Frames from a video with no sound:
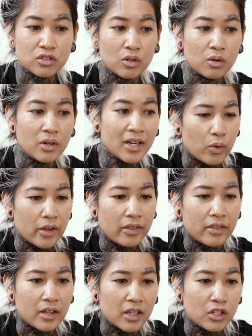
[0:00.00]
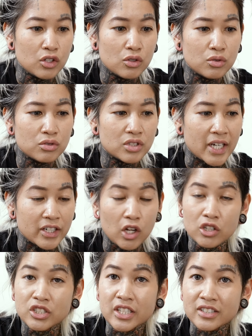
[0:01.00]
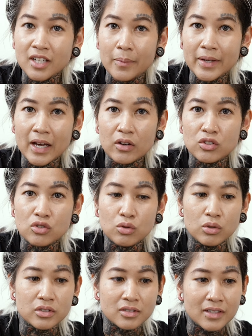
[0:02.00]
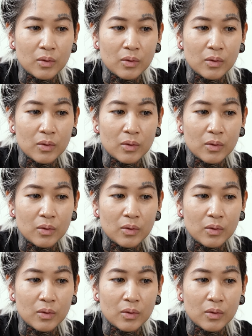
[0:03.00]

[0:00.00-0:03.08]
So with the new technology that's coming out in tools,